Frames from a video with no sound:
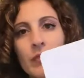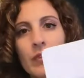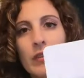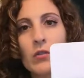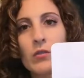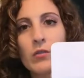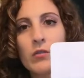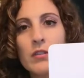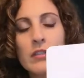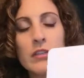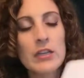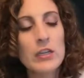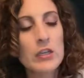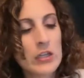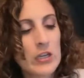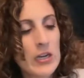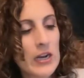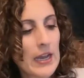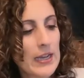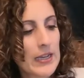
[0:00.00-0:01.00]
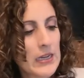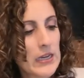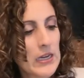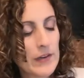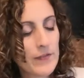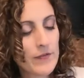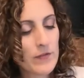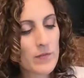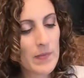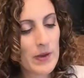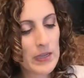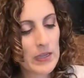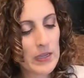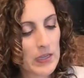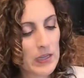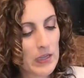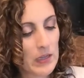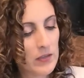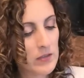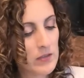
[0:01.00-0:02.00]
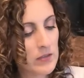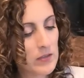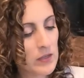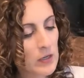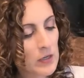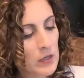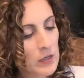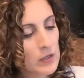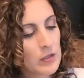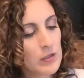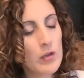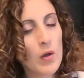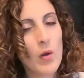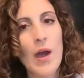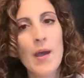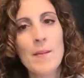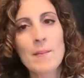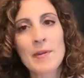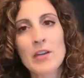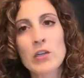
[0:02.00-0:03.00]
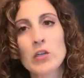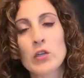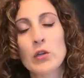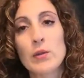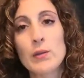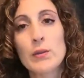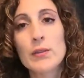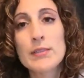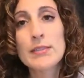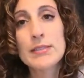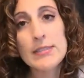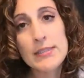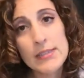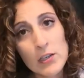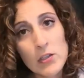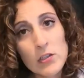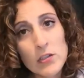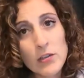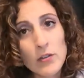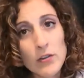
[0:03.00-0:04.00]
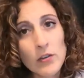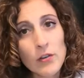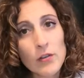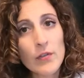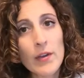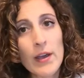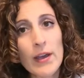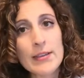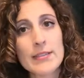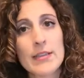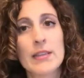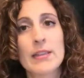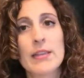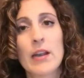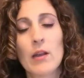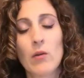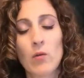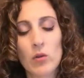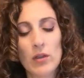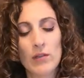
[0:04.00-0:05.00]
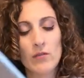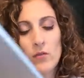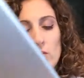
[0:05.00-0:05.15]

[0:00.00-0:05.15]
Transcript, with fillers: little station I got for my kids. So I'm gonna show you the station real fast, and then I will give